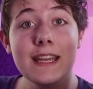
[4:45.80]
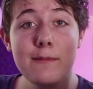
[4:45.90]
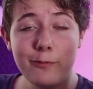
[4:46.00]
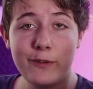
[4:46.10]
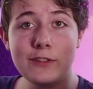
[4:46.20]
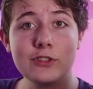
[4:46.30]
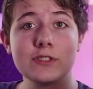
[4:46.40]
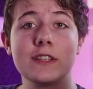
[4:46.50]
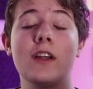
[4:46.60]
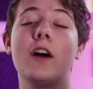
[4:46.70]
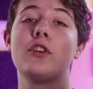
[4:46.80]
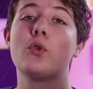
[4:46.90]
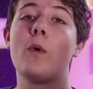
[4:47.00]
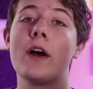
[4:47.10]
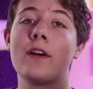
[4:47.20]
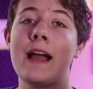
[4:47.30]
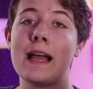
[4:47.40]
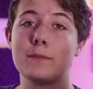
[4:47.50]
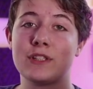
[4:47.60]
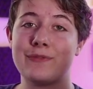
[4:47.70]
game features an underwater
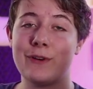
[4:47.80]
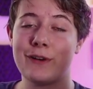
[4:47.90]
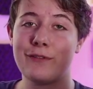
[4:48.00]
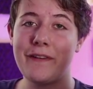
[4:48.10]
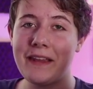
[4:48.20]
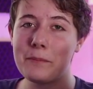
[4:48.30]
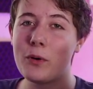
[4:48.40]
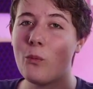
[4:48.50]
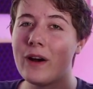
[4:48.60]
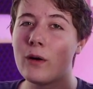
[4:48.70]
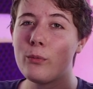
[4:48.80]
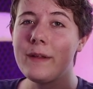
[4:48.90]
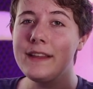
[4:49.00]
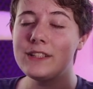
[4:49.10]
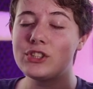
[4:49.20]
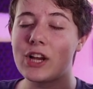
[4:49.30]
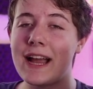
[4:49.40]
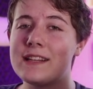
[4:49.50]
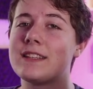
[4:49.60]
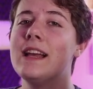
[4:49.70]
atmospheric feeling, but where it really
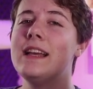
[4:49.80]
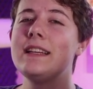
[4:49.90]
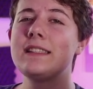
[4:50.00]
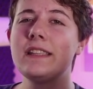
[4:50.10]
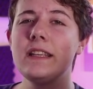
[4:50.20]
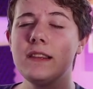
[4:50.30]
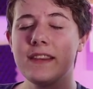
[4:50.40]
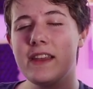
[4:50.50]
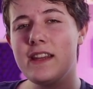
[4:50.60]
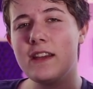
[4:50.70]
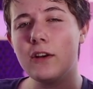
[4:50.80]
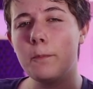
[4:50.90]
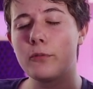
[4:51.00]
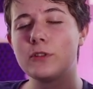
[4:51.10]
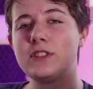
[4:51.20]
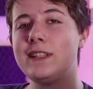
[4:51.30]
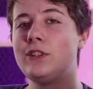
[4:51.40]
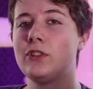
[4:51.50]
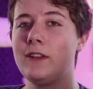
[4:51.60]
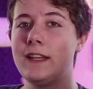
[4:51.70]
shines is the linear,
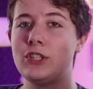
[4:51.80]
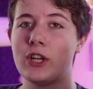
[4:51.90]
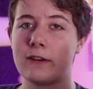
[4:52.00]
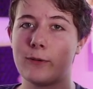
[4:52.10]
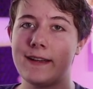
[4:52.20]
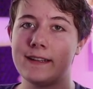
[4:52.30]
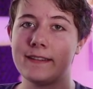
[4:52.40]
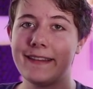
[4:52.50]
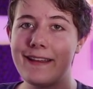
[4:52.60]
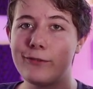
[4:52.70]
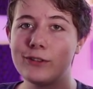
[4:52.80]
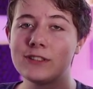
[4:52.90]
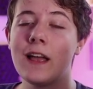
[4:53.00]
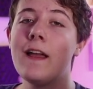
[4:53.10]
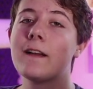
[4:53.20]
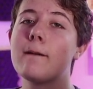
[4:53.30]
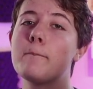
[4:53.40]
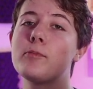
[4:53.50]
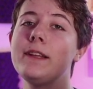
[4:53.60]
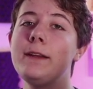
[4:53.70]
procedurally generated levels,
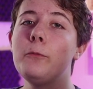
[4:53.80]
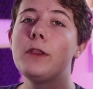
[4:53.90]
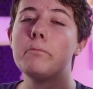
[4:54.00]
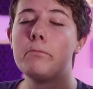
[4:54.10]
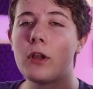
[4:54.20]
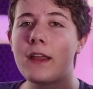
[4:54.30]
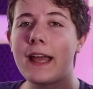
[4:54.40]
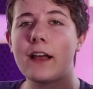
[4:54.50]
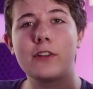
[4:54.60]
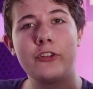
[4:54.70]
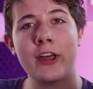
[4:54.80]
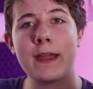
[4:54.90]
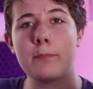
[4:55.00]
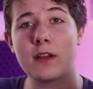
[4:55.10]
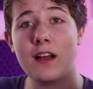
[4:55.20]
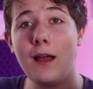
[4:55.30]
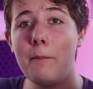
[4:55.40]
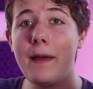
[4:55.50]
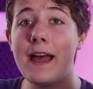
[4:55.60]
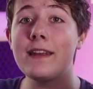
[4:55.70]
complete with bullet hell type
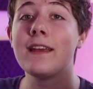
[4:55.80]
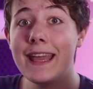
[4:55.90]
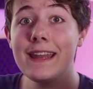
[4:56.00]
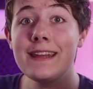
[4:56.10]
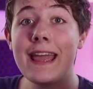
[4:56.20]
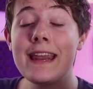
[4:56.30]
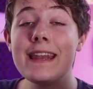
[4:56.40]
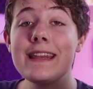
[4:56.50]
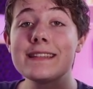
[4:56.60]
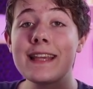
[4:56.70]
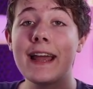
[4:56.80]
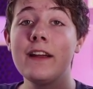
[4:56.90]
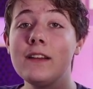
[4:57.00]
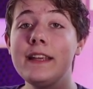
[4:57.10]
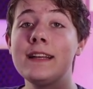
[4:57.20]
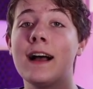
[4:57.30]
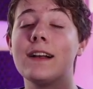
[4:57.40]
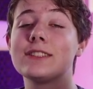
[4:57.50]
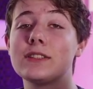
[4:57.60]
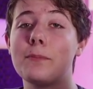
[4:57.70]
combat, and an entirely
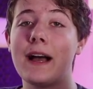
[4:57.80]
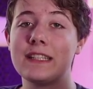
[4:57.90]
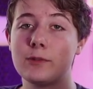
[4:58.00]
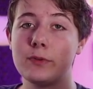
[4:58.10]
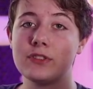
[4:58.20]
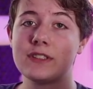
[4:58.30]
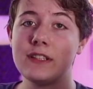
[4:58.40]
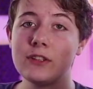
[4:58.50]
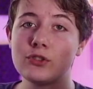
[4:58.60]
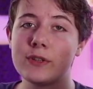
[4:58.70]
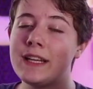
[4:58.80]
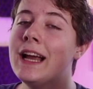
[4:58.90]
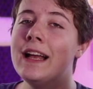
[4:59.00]
customizable skill tree